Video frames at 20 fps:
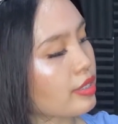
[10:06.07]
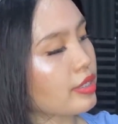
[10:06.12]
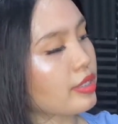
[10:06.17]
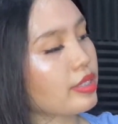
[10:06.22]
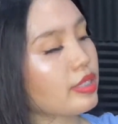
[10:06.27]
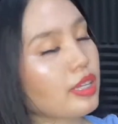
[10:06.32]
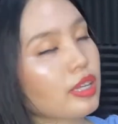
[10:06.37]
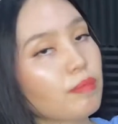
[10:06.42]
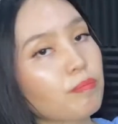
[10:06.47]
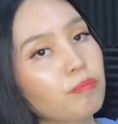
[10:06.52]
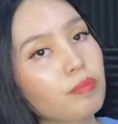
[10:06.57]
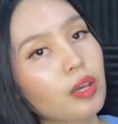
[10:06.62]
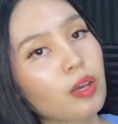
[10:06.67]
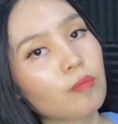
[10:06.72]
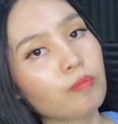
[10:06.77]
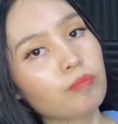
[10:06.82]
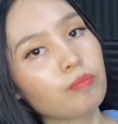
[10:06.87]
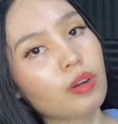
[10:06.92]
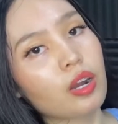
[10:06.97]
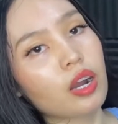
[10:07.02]
zip
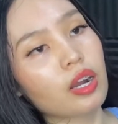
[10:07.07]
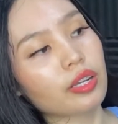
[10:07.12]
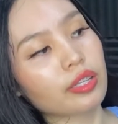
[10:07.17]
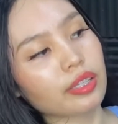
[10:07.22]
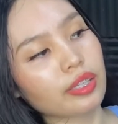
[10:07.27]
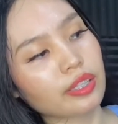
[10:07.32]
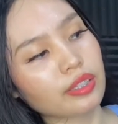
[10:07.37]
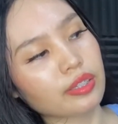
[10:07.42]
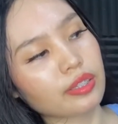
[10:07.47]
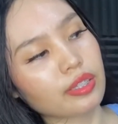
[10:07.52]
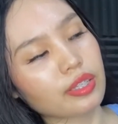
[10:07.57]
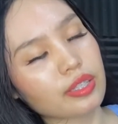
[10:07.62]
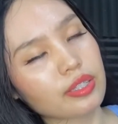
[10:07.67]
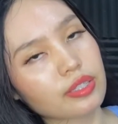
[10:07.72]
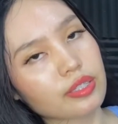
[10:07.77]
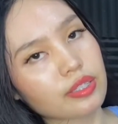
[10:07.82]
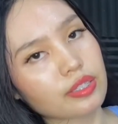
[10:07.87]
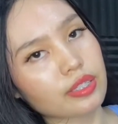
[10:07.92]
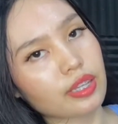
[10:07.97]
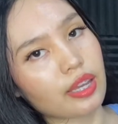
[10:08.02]
pocket
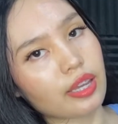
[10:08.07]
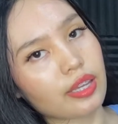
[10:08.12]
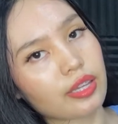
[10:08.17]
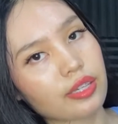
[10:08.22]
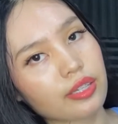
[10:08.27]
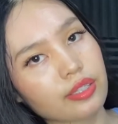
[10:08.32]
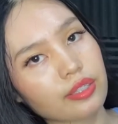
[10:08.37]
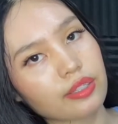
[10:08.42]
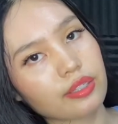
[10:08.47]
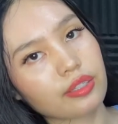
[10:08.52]
inside